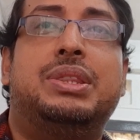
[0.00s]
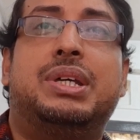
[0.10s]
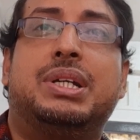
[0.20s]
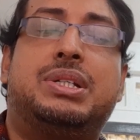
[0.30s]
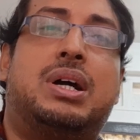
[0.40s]

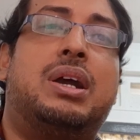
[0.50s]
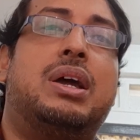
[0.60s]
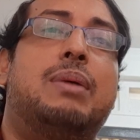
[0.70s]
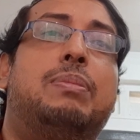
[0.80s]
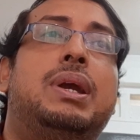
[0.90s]
that are
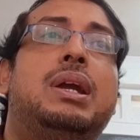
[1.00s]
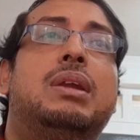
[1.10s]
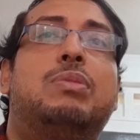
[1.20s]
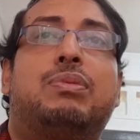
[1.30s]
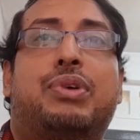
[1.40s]

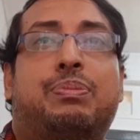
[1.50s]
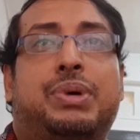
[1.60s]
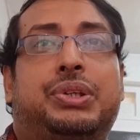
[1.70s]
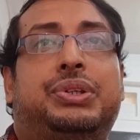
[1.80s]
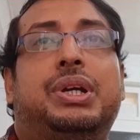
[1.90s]
available for
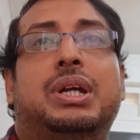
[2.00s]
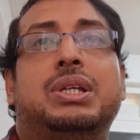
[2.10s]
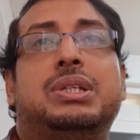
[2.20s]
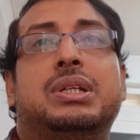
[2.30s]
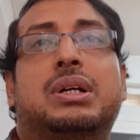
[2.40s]

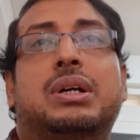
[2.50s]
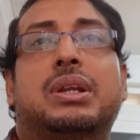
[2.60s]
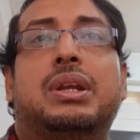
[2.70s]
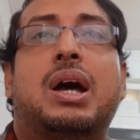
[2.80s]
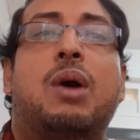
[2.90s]
purchase
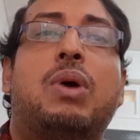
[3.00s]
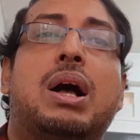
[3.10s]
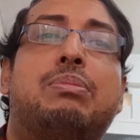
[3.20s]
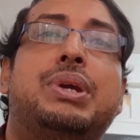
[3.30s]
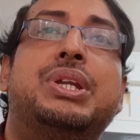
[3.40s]
now
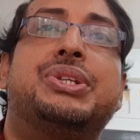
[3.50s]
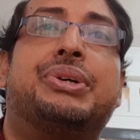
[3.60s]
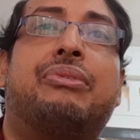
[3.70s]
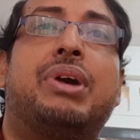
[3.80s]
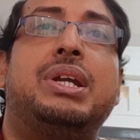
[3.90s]
have
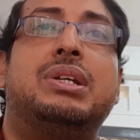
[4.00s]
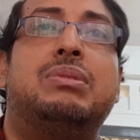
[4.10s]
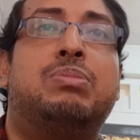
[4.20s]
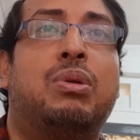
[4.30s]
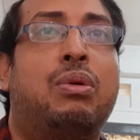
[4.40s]

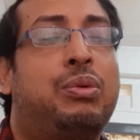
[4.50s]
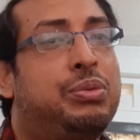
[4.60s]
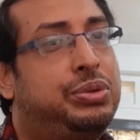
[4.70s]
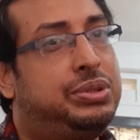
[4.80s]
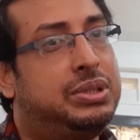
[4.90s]
integrated
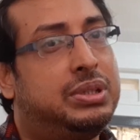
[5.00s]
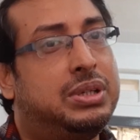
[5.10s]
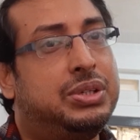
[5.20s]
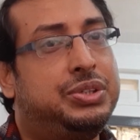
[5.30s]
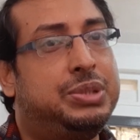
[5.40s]
Bluetooth,
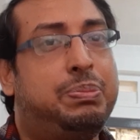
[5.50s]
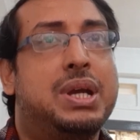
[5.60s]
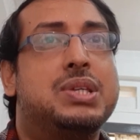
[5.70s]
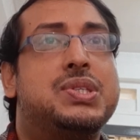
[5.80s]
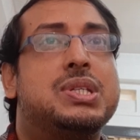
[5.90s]

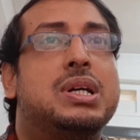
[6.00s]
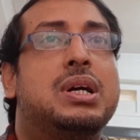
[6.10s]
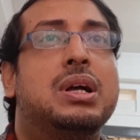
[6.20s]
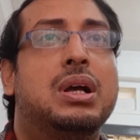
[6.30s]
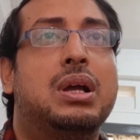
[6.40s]
GPS,
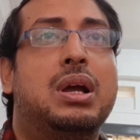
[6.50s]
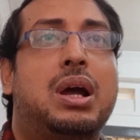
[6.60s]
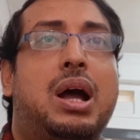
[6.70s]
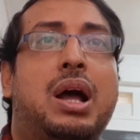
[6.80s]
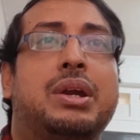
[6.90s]

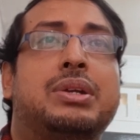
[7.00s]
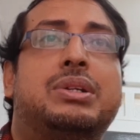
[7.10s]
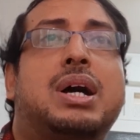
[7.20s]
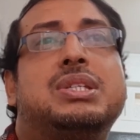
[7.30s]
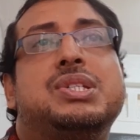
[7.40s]
and
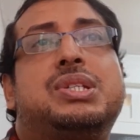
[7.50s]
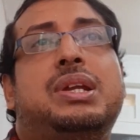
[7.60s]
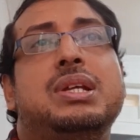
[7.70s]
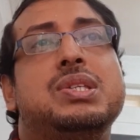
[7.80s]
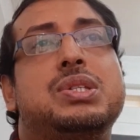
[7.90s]
touch
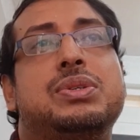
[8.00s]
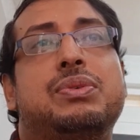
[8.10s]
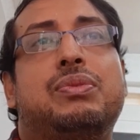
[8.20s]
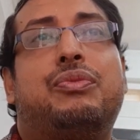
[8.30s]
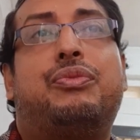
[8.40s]
screens
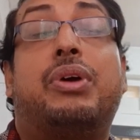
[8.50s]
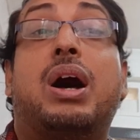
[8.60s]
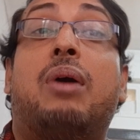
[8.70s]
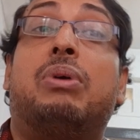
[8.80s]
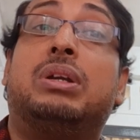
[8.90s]
for
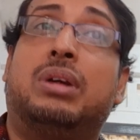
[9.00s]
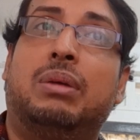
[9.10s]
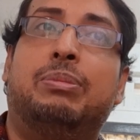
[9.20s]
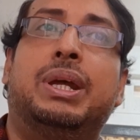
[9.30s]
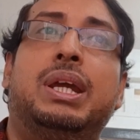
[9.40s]
our
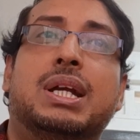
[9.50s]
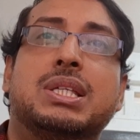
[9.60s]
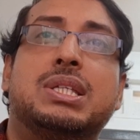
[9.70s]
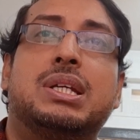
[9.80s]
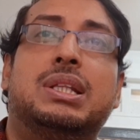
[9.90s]

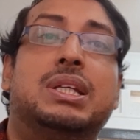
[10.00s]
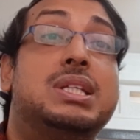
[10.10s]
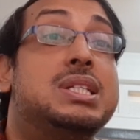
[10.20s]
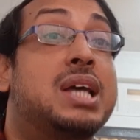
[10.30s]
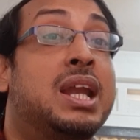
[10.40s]
convenience. This
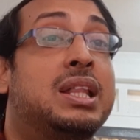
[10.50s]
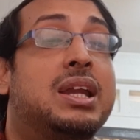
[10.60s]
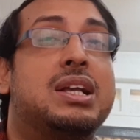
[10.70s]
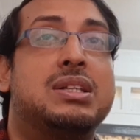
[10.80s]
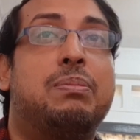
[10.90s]
is another
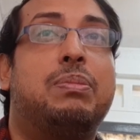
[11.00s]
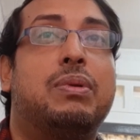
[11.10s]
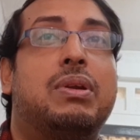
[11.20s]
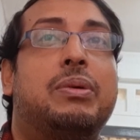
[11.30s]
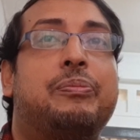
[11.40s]
example.
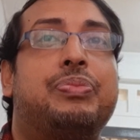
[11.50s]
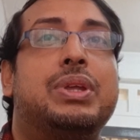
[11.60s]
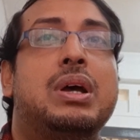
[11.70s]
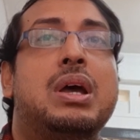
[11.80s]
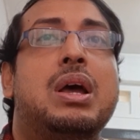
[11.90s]

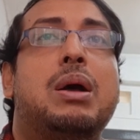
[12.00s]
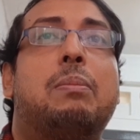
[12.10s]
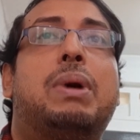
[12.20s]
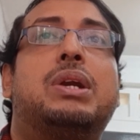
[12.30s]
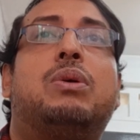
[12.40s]

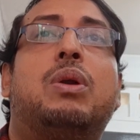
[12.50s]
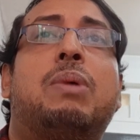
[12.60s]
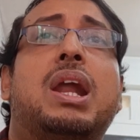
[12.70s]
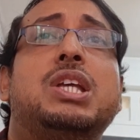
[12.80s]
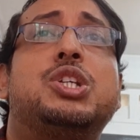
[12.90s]
But
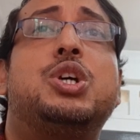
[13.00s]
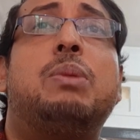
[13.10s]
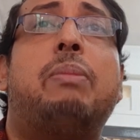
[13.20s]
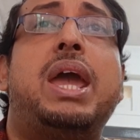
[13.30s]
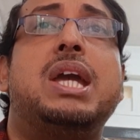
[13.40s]

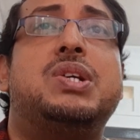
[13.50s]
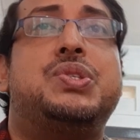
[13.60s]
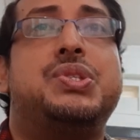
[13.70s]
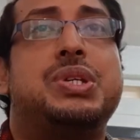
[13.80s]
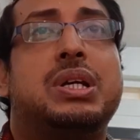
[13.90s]
globalization
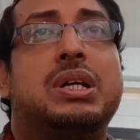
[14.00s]
makes